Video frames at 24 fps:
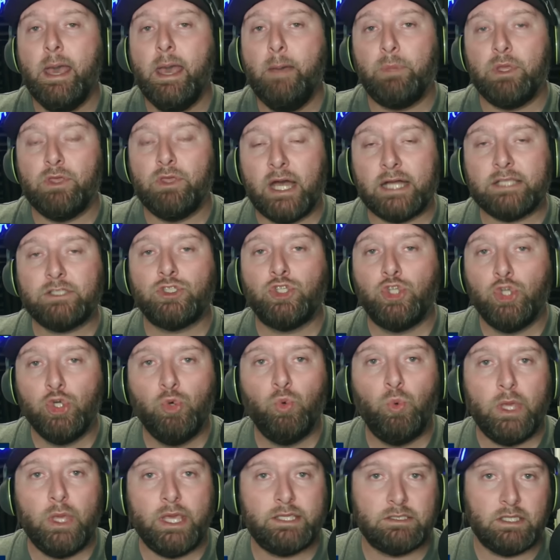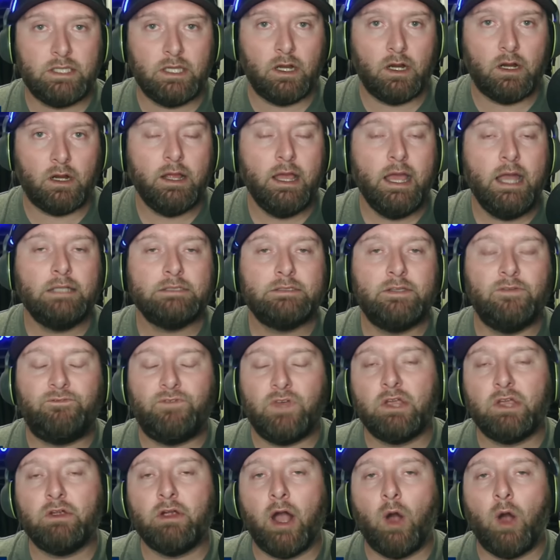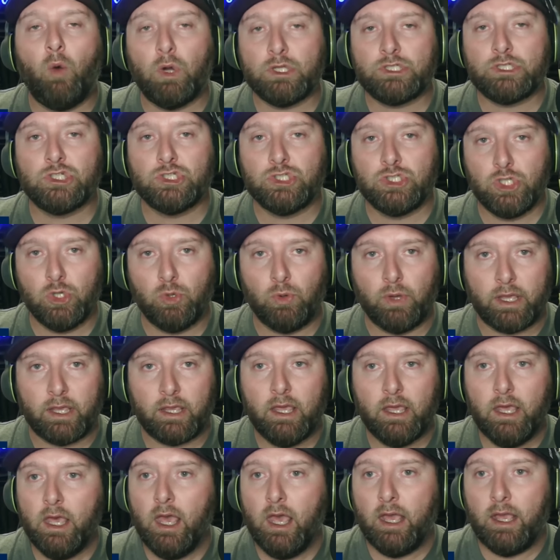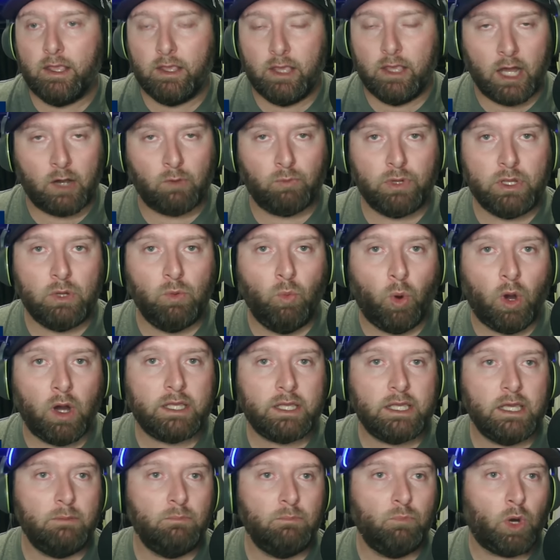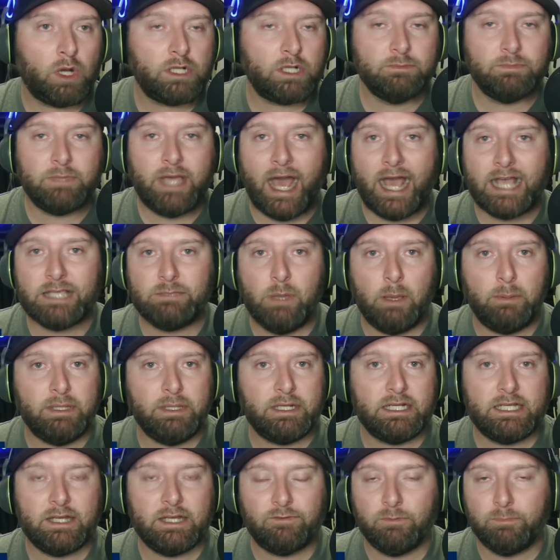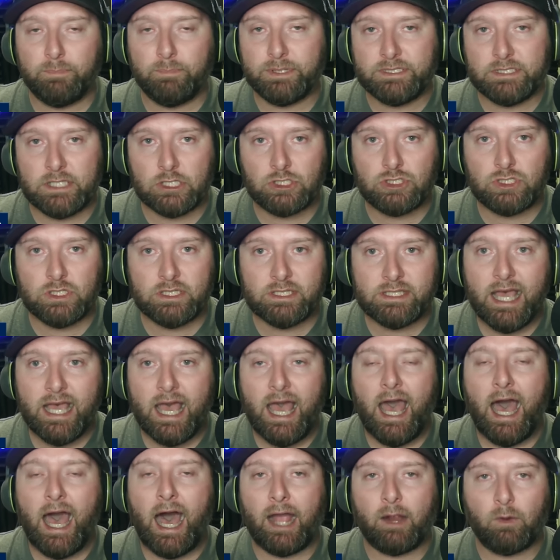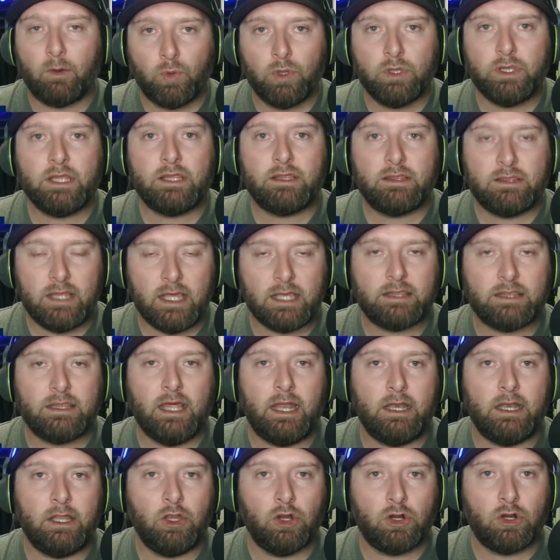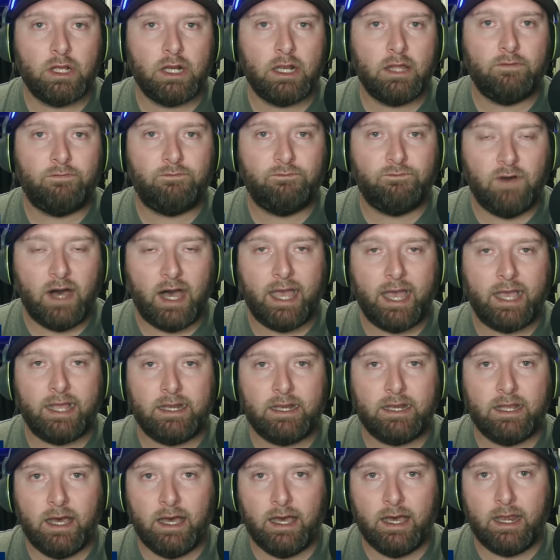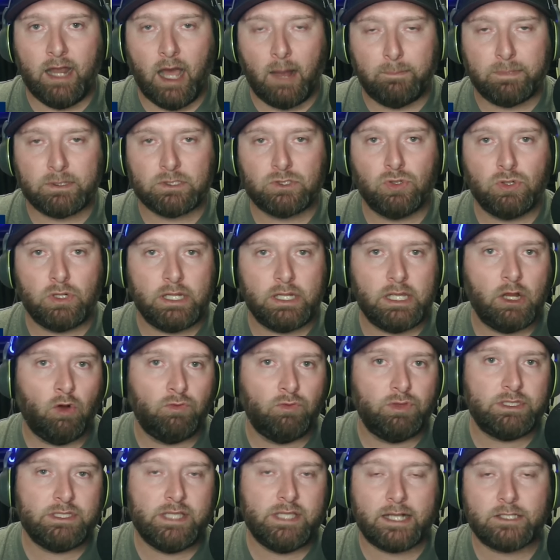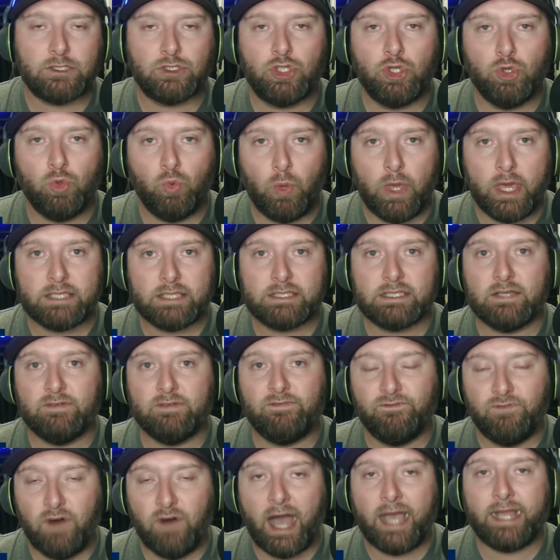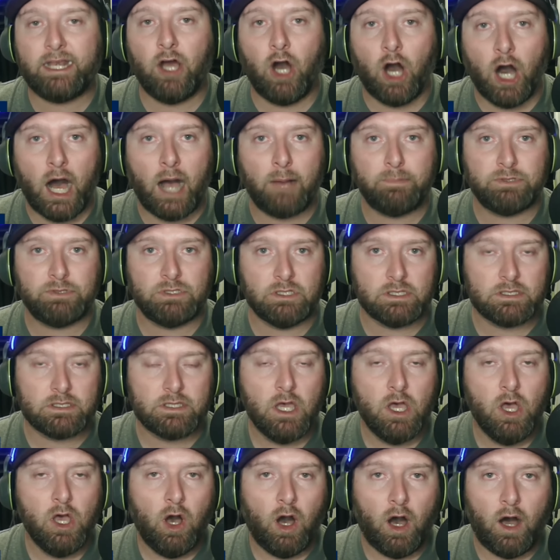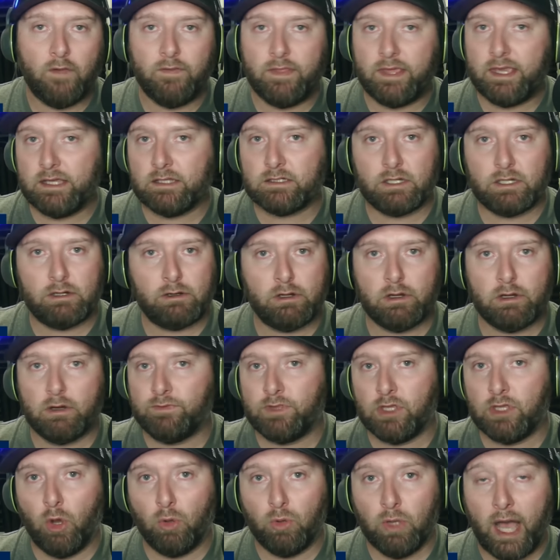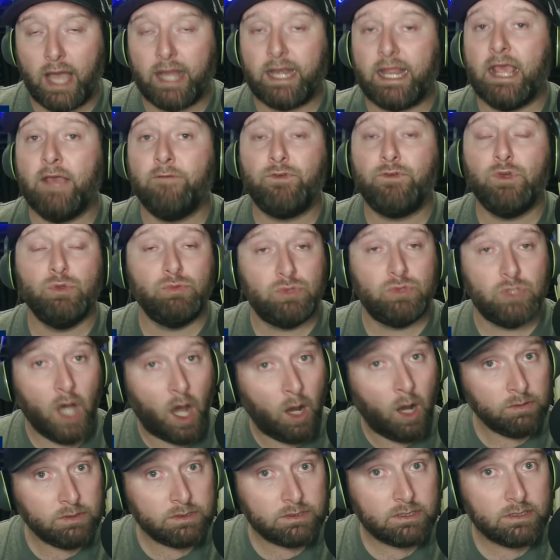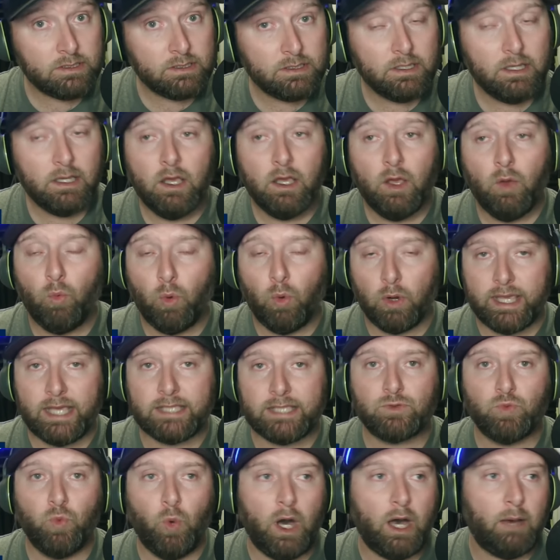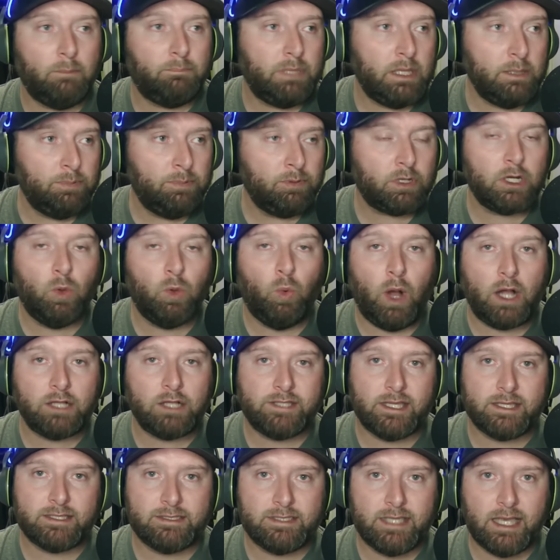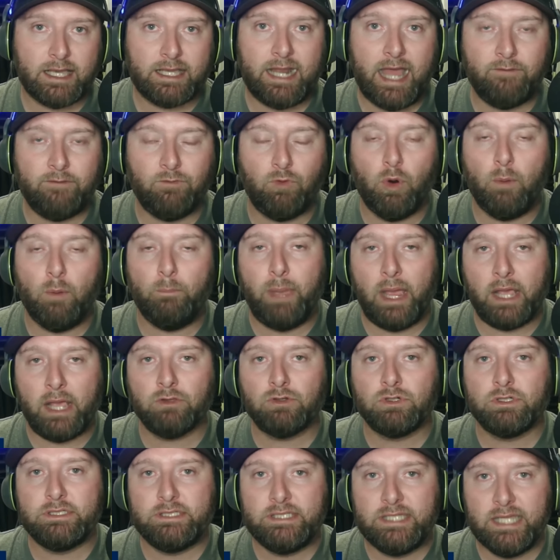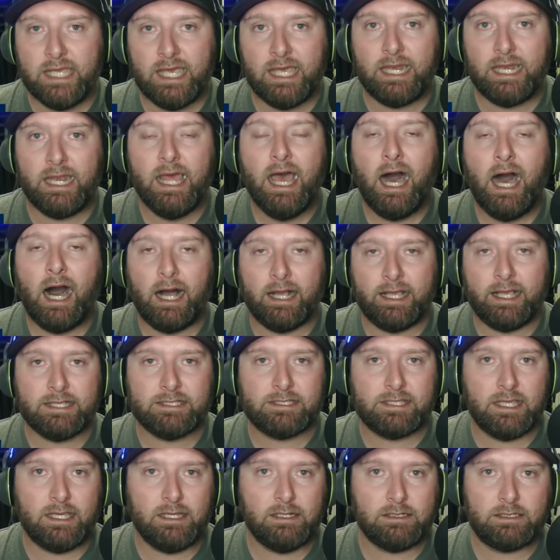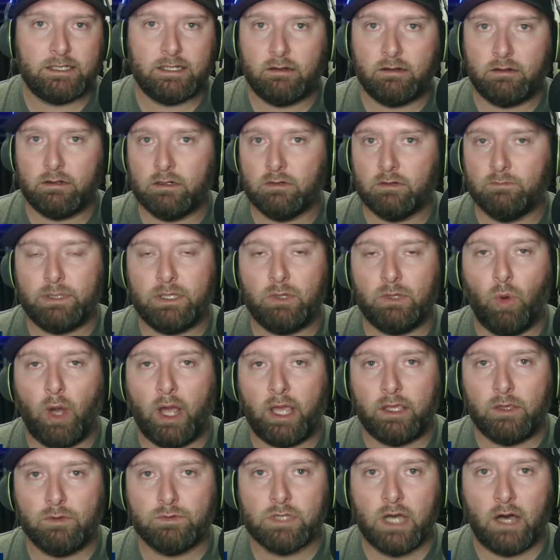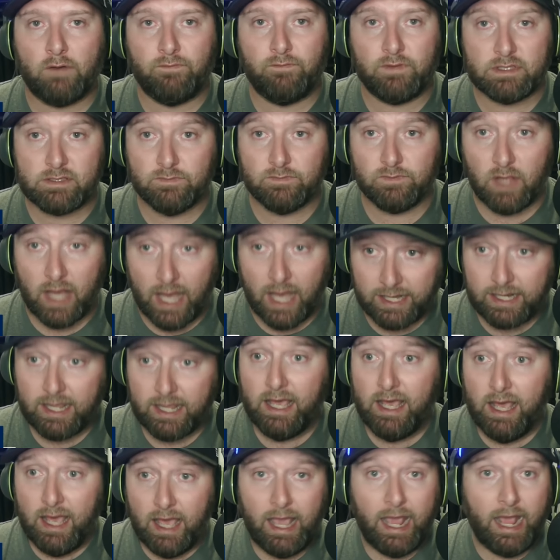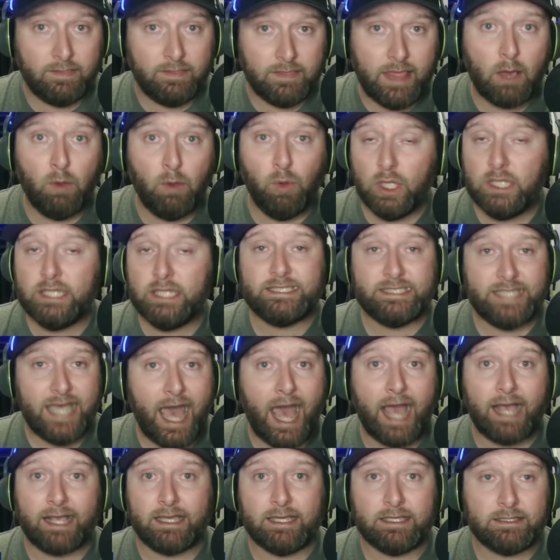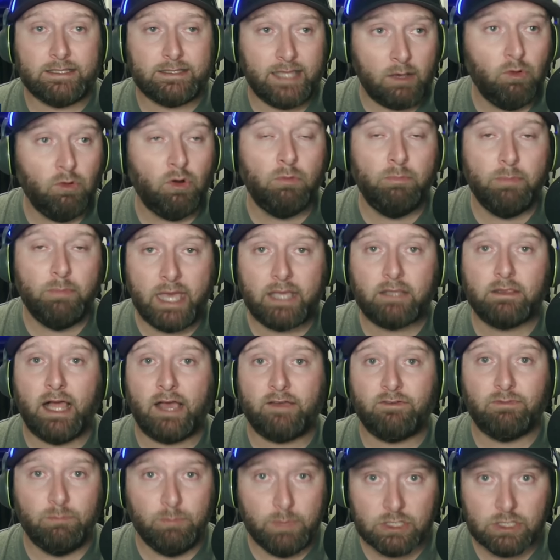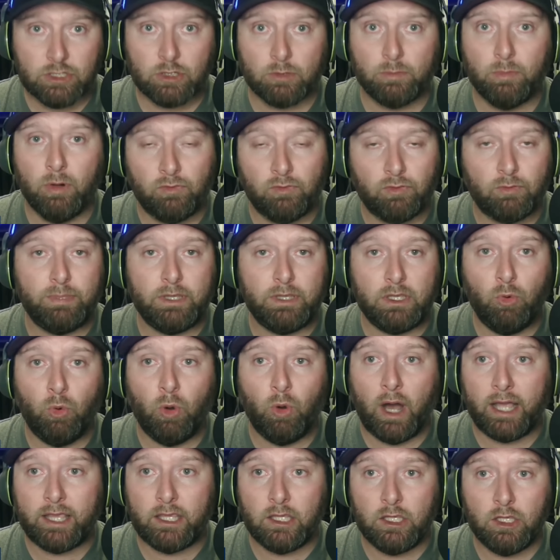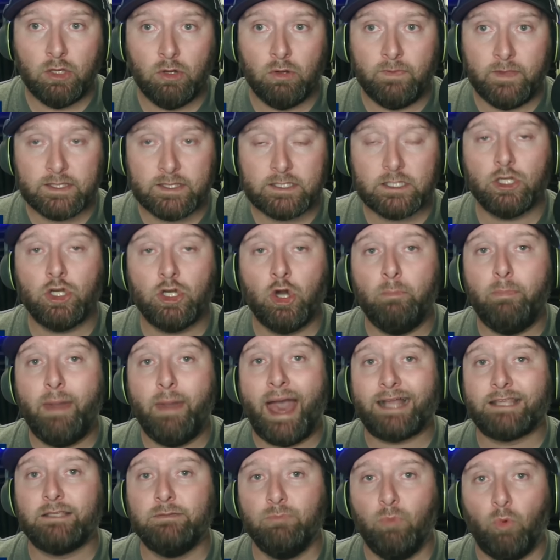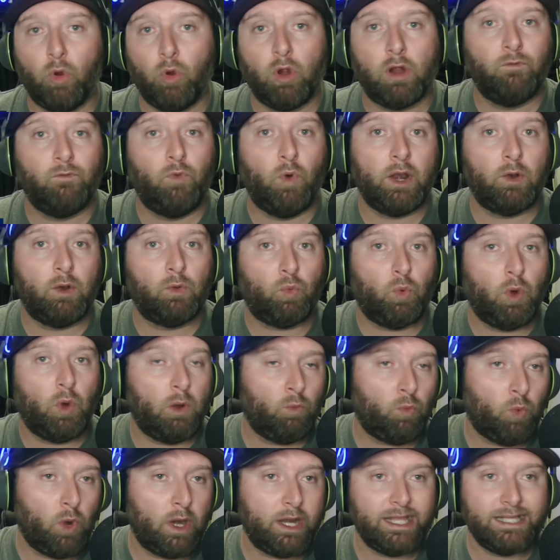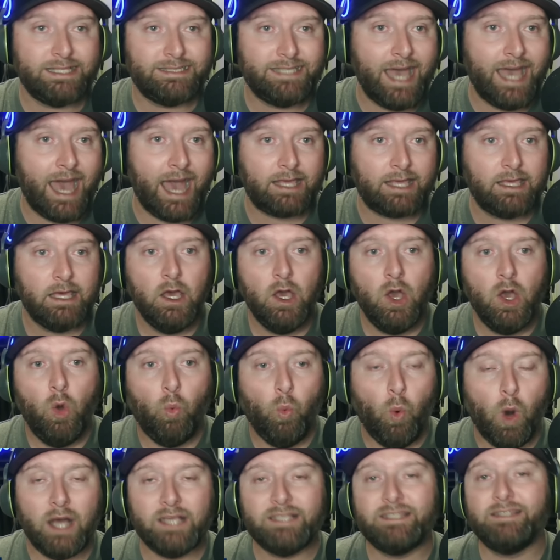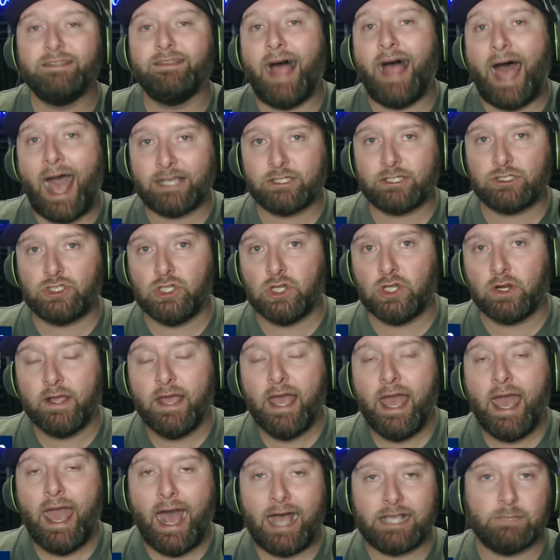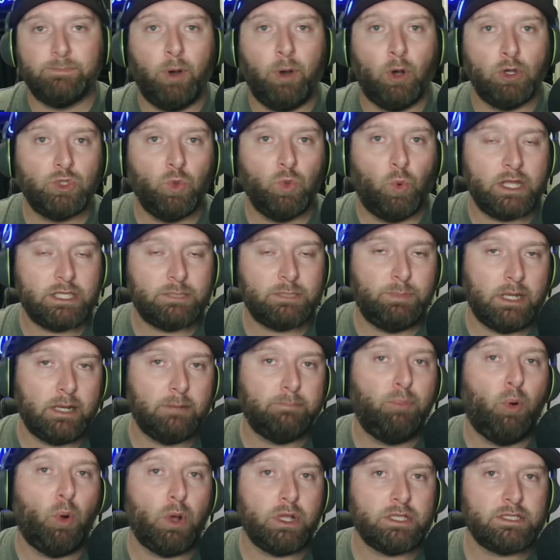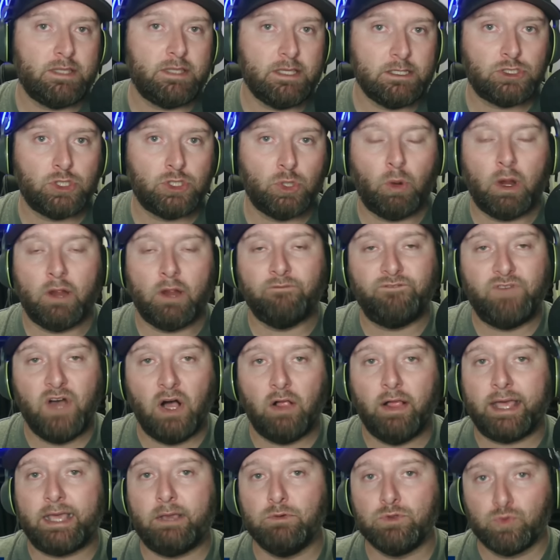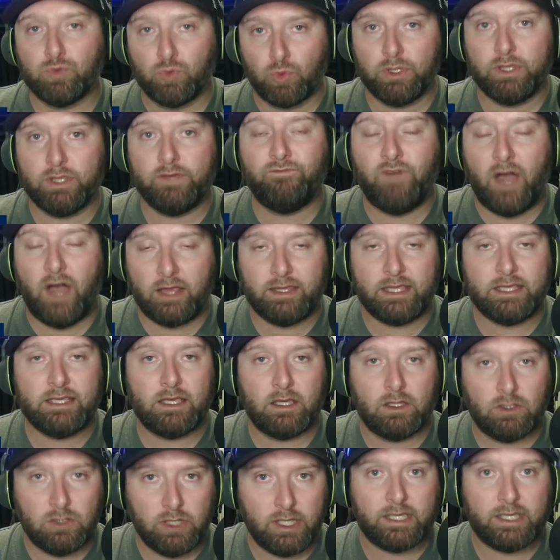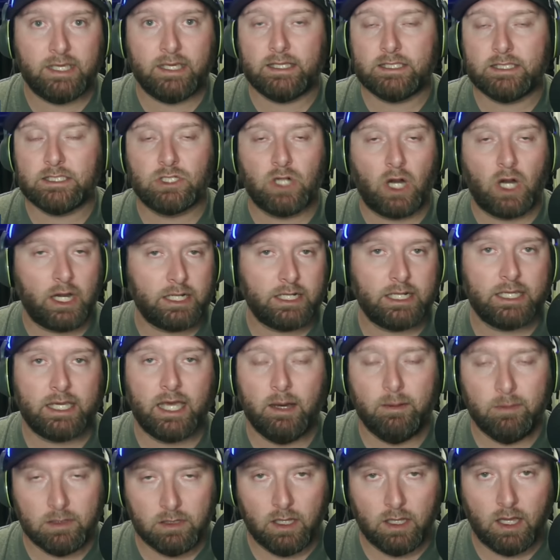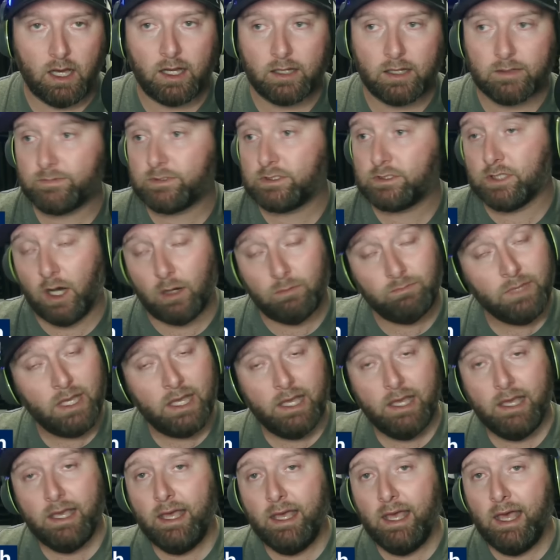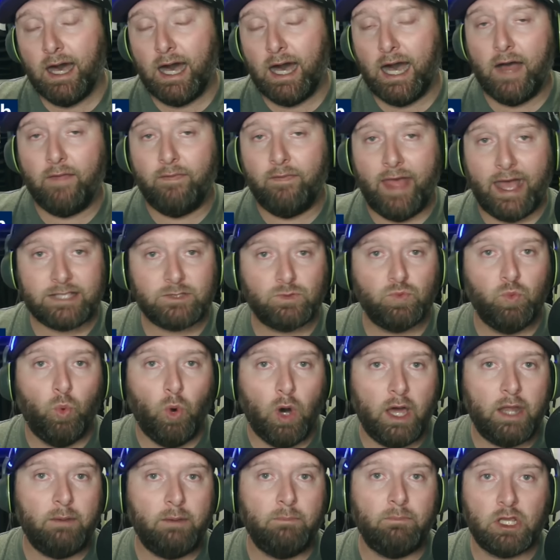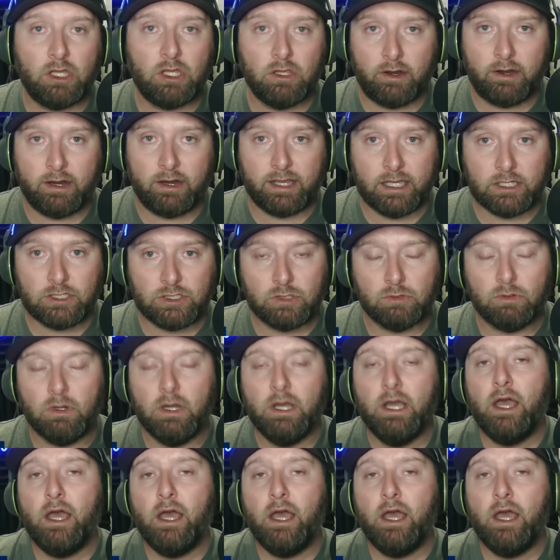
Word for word: But you got two weeks here to figure out what you're doing. You got to rework it and work some guys maybe into different positions. I really think that you're going to find an opportunity here over these next two weeks to find options on the interior of the O line. If you don't, well, guess what? People are going to watch that second half of what Baylor did against the interior BYU's offensive line, and they will attack it. They will make life miserable for BYU. And this could go back to more of what a running attack was last year, as opposed to what it's been at points this year, where it felt like it was really finally clicking and starting to come along. So, uh, that's one glaring issue.